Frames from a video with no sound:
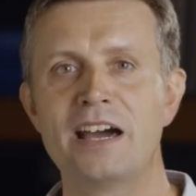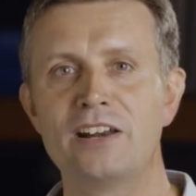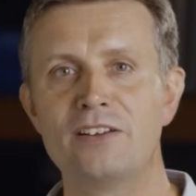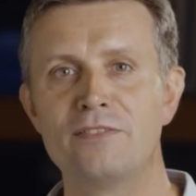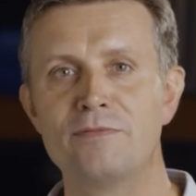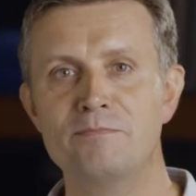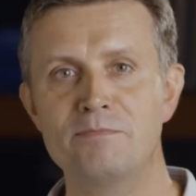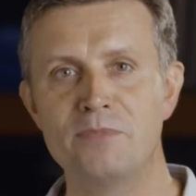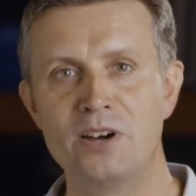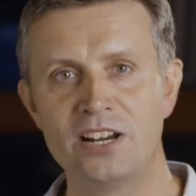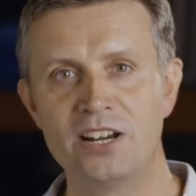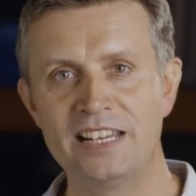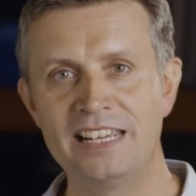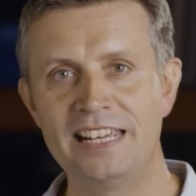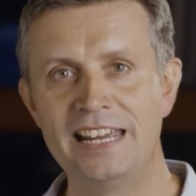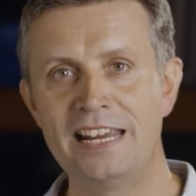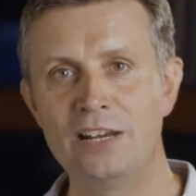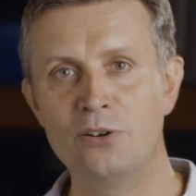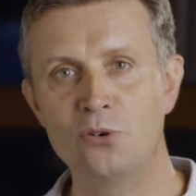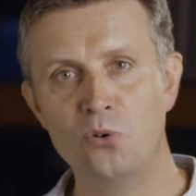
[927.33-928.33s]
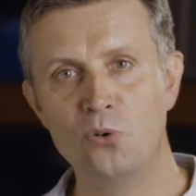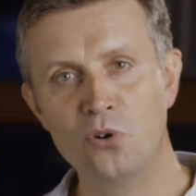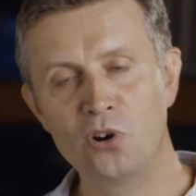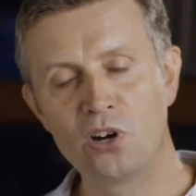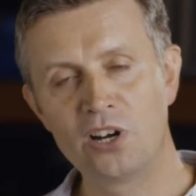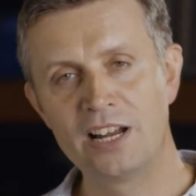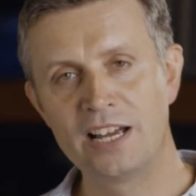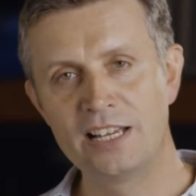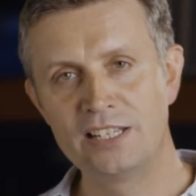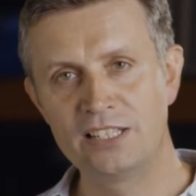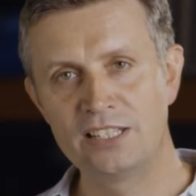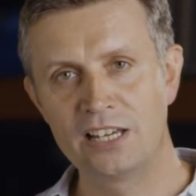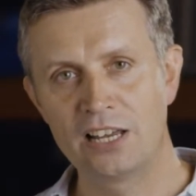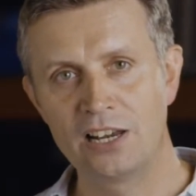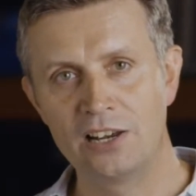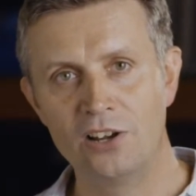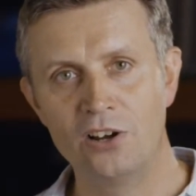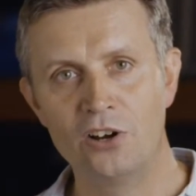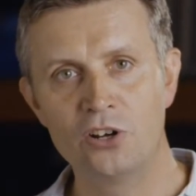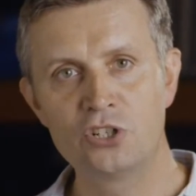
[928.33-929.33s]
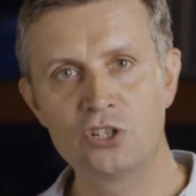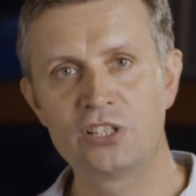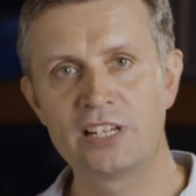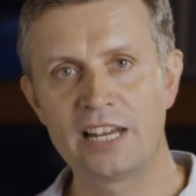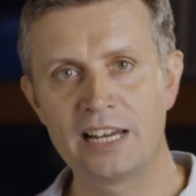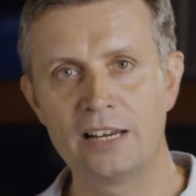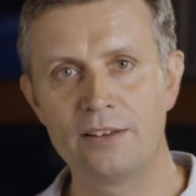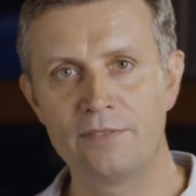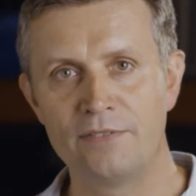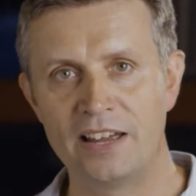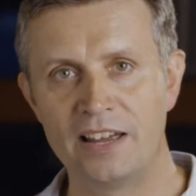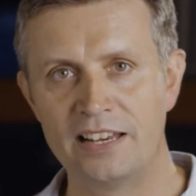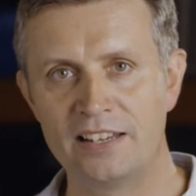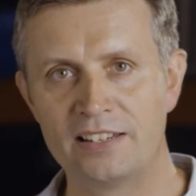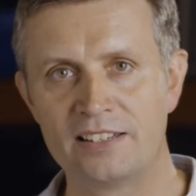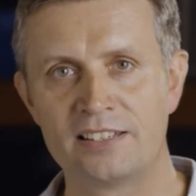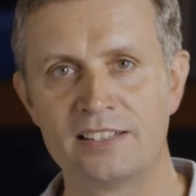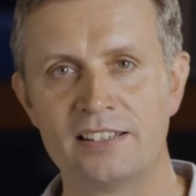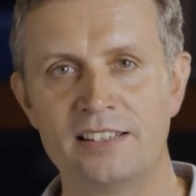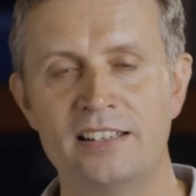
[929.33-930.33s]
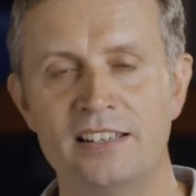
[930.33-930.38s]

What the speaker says: of money in organizing a large-scale event.